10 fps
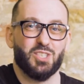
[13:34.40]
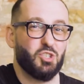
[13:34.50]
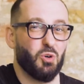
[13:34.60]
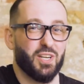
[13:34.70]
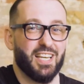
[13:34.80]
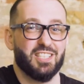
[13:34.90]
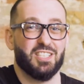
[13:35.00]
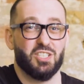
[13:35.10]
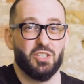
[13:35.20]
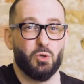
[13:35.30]
The short
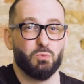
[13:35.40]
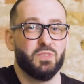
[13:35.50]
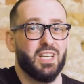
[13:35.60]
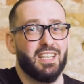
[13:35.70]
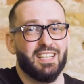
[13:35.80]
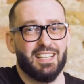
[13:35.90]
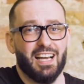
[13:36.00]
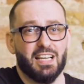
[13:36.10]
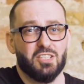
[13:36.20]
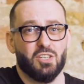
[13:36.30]
answer is no. There
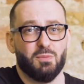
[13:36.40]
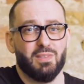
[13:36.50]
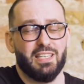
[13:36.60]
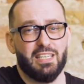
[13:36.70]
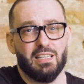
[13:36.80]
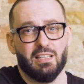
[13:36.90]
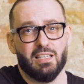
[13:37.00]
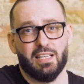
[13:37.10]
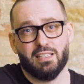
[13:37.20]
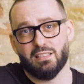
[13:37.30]
are some
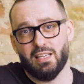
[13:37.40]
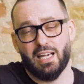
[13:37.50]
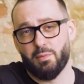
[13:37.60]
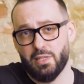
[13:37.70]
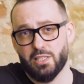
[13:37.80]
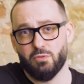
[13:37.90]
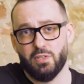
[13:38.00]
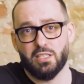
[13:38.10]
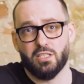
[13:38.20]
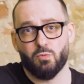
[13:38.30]
legal and liability
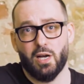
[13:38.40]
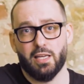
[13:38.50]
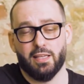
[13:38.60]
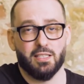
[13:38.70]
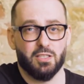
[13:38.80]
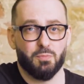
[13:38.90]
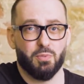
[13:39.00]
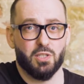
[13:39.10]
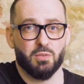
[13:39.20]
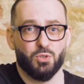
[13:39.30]
reasons why that is not
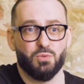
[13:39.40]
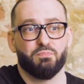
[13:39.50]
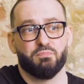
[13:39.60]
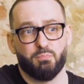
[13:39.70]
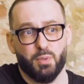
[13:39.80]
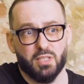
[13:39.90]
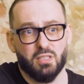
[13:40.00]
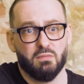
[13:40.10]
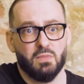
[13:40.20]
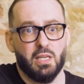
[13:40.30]
possible. But
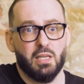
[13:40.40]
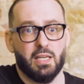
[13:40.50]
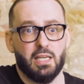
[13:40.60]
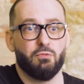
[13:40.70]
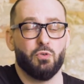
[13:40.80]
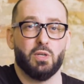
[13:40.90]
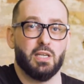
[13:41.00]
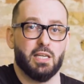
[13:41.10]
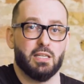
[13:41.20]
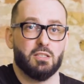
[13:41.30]
if you
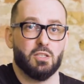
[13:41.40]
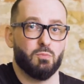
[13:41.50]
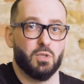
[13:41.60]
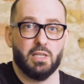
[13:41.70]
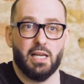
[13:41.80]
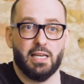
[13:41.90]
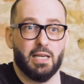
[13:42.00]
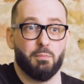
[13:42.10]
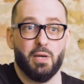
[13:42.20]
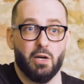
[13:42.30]
can get someone like
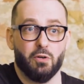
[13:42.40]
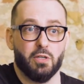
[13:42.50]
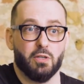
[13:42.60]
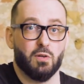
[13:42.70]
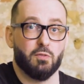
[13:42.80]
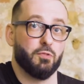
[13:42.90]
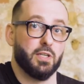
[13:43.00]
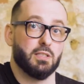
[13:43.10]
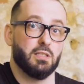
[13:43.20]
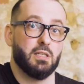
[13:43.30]
a parent or a
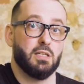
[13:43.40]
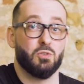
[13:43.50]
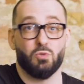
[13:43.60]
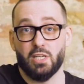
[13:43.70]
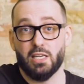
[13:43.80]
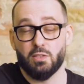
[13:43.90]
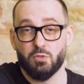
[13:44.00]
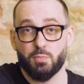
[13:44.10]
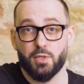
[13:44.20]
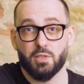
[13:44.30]
friend to take the
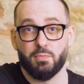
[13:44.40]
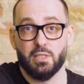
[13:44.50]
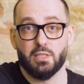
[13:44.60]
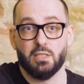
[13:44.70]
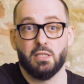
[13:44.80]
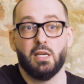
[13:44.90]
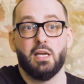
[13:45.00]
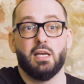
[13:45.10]
responsibility,